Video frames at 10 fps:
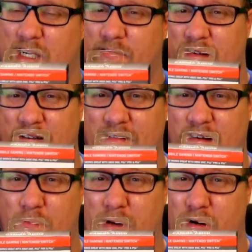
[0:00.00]
It even says
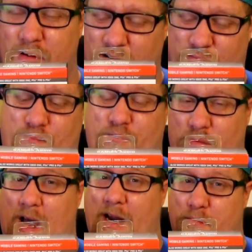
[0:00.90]
it up here that's
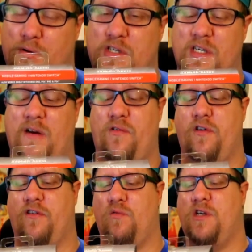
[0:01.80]
kind of pushing it for
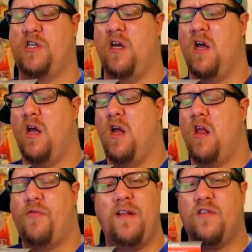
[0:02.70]
the Switch.
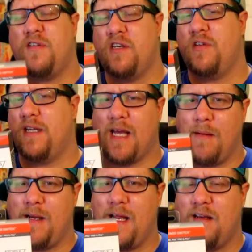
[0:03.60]
These are essentially a
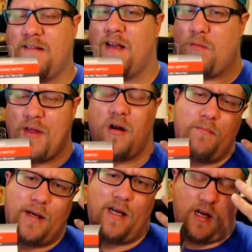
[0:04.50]
gaming headset without
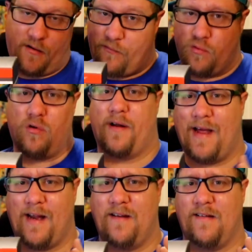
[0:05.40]
it being a full-on
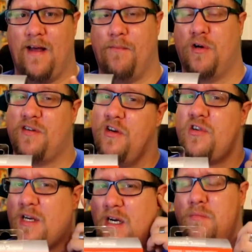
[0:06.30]
headset. They're
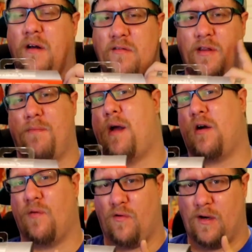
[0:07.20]
essentially earbuds with a
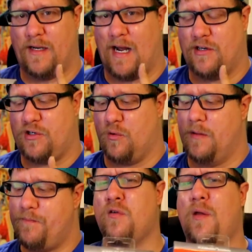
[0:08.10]
microphone attached to
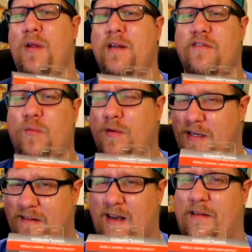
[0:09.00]
it. So I think these are really
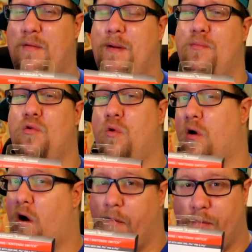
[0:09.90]
designed for people who
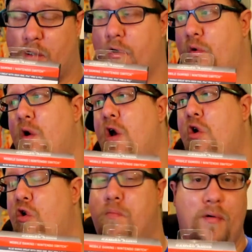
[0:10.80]
are on the go,
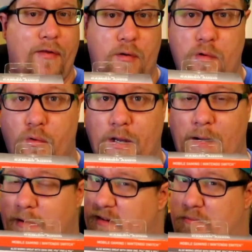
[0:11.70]
who play their mobile
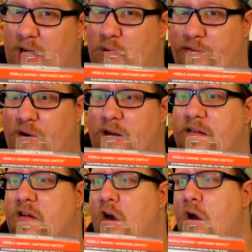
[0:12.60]
gamings and play with
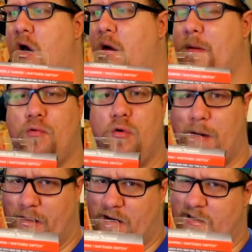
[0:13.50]
friends, people who
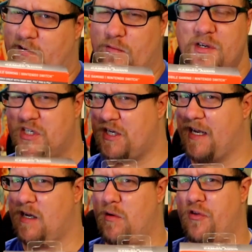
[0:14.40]
play the Nintendo Switch and
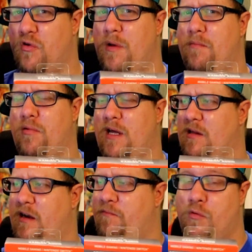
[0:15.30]
take it with them and play a
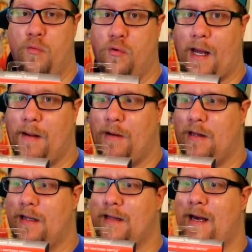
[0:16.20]
lot of mobile
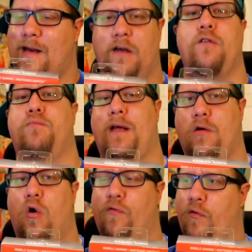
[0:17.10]
gaming like that and
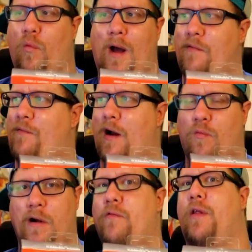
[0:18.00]
play over the Wi-Fi
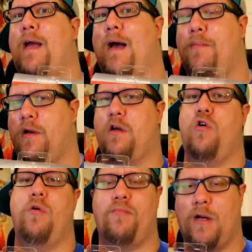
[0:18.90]
wherever they happen to
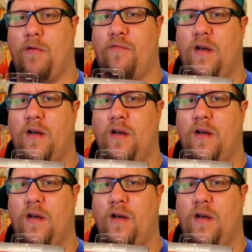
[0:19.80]
go and play with